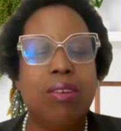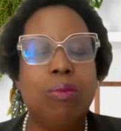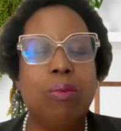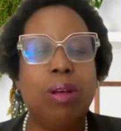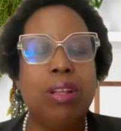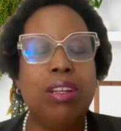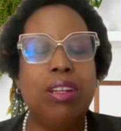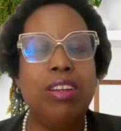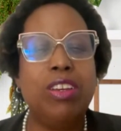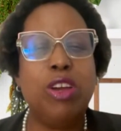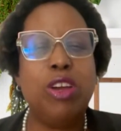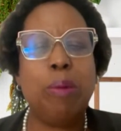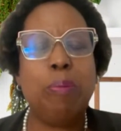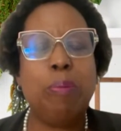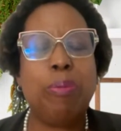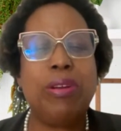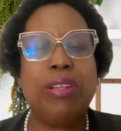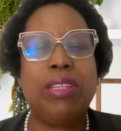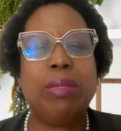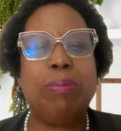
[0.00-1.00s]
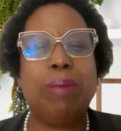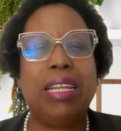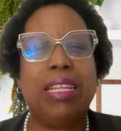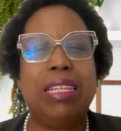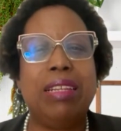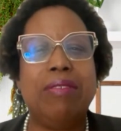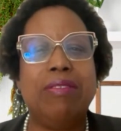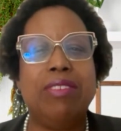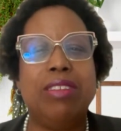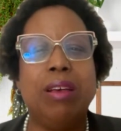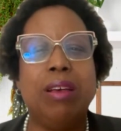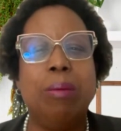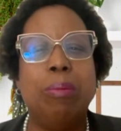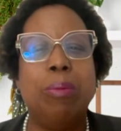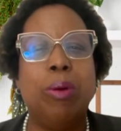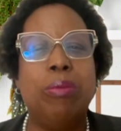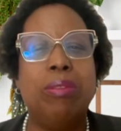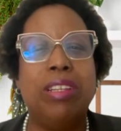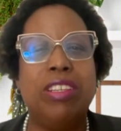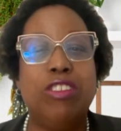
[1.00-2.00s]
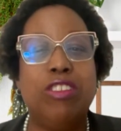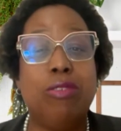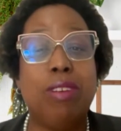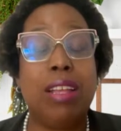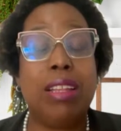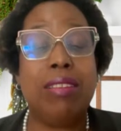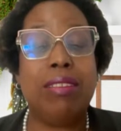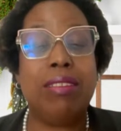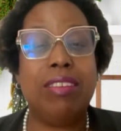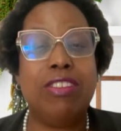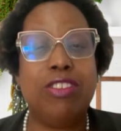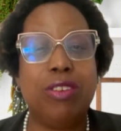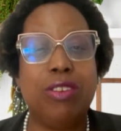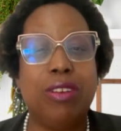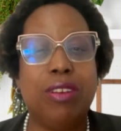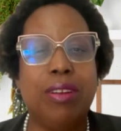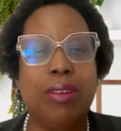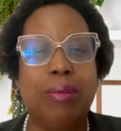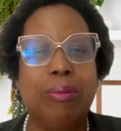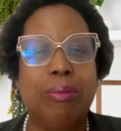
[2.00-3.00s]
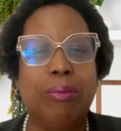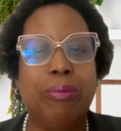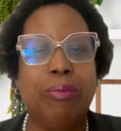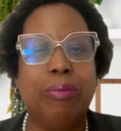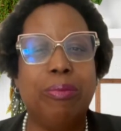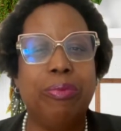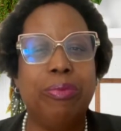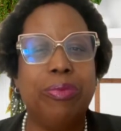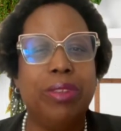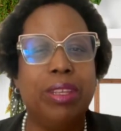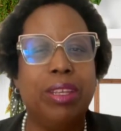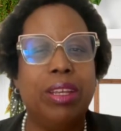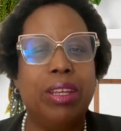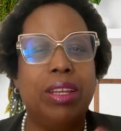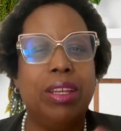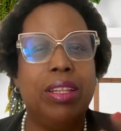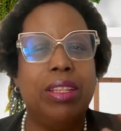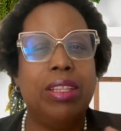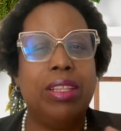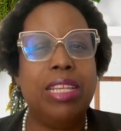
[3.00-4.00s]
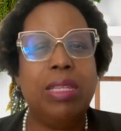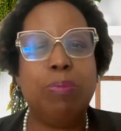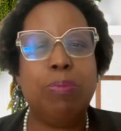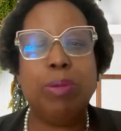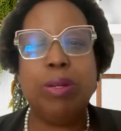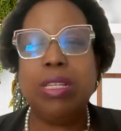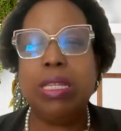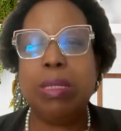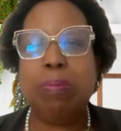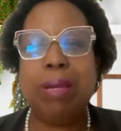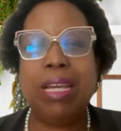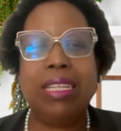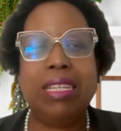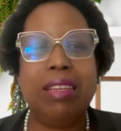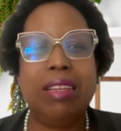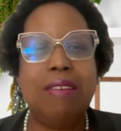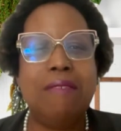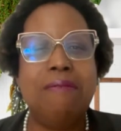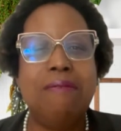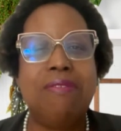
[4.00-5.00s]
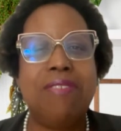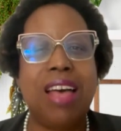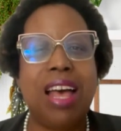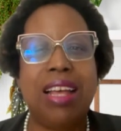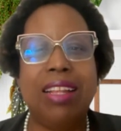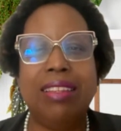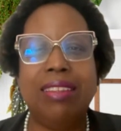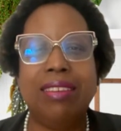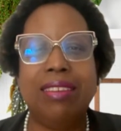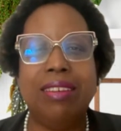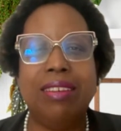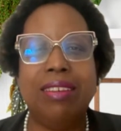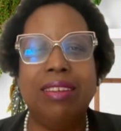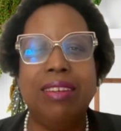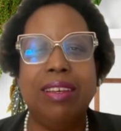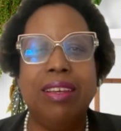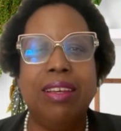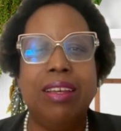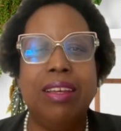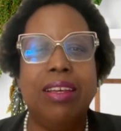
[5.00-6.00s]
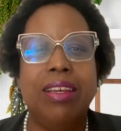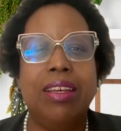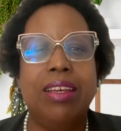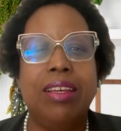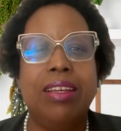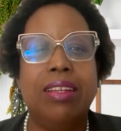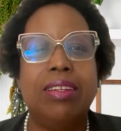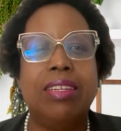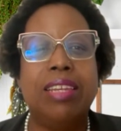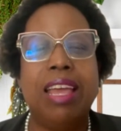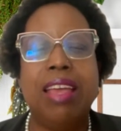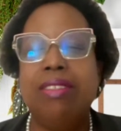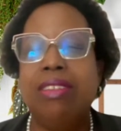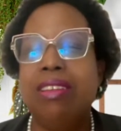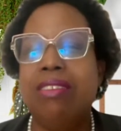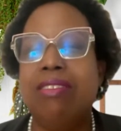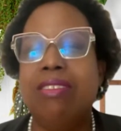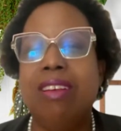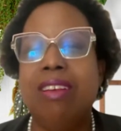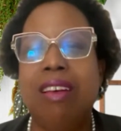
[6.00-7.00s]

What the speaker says: What are your perspectives about this transition? This perspective that death is